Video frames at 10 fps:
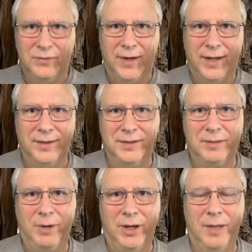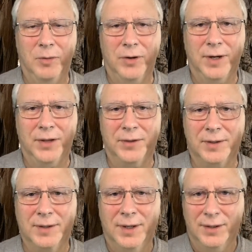violence upon them or
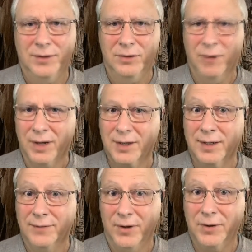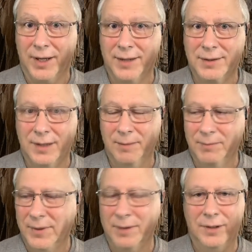anything. You are going to vote against
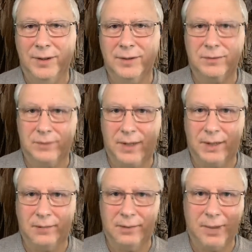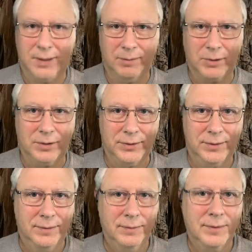them. I mean, it's kind of one of my typical
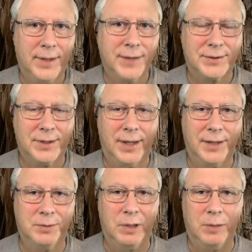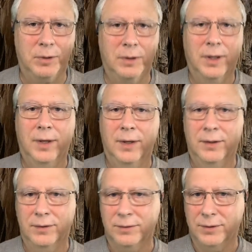tests I ask people
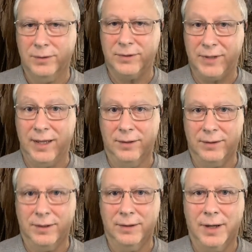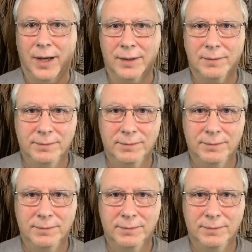who say they're not